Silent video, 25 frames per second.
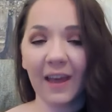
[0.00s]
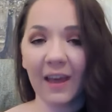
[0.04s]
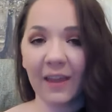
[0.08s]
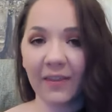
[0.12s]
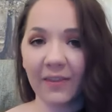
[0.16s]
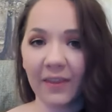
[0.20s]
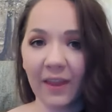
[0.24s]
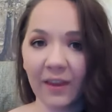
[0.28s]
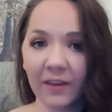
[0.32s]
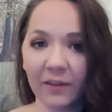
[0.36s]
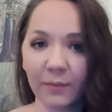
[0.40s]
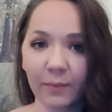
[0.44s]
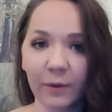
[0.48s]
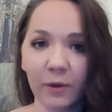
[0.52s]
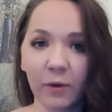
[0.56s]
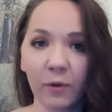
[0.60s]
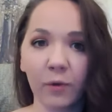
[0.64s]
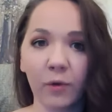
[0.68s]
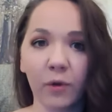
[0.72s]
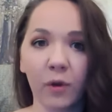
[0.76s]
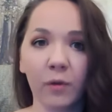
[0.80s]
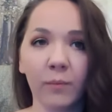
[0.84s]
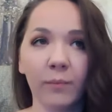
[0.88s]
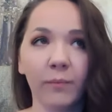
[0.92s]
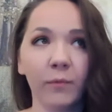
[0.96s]
and that's been your
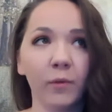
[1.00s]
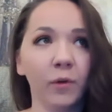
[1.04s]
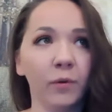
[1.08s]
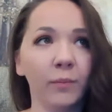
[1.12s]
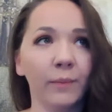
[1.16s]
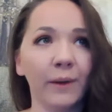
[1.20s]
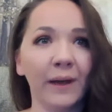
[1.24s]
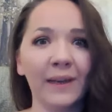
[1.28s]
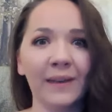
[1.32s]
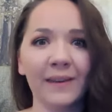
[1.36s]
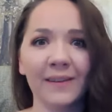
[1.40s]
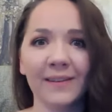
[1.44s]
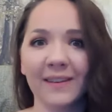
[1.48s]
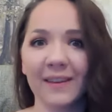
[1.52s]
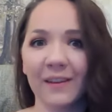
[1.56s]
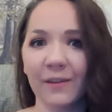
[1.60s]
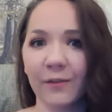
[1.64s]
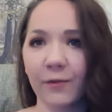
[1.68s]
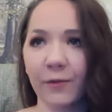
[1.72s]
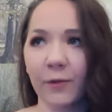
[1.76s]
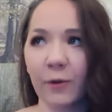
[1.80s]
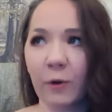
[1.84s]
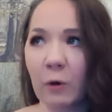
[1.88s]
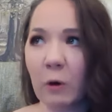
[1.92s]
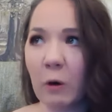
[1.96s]
normality
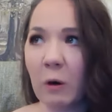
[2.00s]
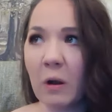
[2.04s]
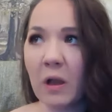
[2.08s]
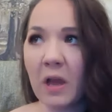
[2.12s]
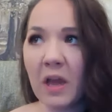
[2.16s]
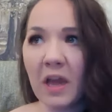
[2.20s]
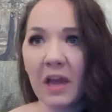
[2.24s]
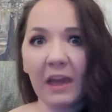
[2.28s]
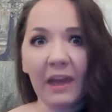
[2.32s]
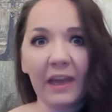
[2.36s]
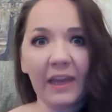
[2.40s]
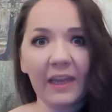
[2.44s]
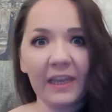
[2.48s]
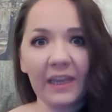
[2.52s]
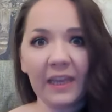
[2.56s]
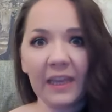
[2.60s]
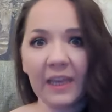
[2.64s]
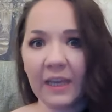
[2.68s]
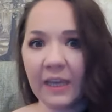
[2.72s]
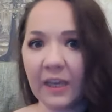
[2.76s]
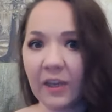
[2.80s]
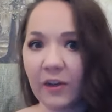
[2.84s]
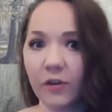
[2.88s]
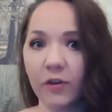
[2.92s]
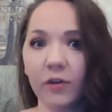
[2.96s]
for a
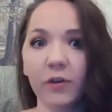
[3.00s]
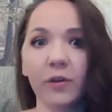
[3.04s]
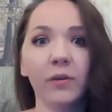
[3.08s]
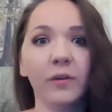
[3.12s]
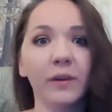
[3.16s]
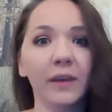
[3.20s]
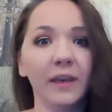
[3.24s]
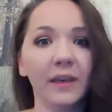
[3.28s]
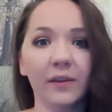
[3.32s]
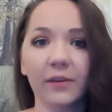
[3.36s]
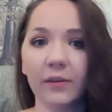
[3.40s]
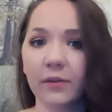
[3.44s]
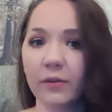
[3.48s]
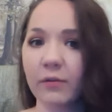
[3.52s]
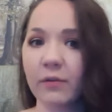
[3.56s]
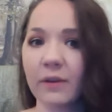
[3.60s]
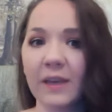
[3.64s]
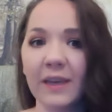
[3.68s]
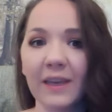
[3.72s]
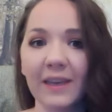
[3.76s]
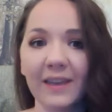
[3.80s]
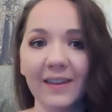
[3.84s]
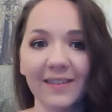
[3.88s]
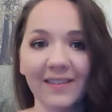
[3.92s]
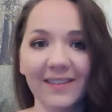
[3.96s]
year, 2 years, 3
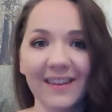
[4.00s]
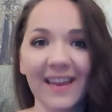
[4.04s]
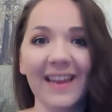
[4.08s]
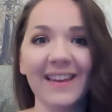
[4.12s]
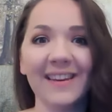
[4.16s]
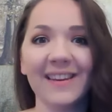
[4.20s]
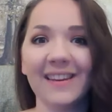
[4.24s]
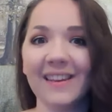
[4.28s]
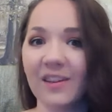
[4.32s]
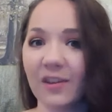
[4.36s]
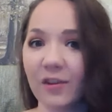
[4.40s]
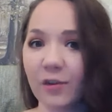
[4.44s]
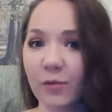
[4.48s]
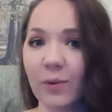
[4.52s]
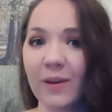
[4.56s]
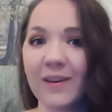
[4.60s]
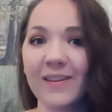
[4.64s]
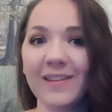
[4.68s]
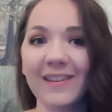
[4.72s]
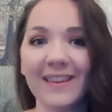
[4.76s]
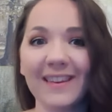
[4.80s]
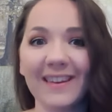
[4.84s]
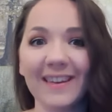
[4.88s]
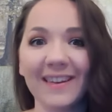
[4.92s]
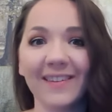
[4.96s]
years, 10 years,
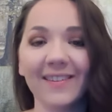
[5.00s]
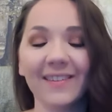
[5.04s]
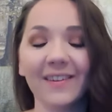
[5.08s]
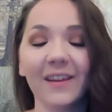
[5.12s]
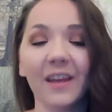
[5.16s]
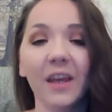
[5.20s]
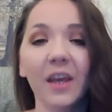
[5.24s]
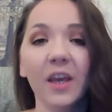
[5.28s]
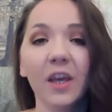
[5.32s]
20 years,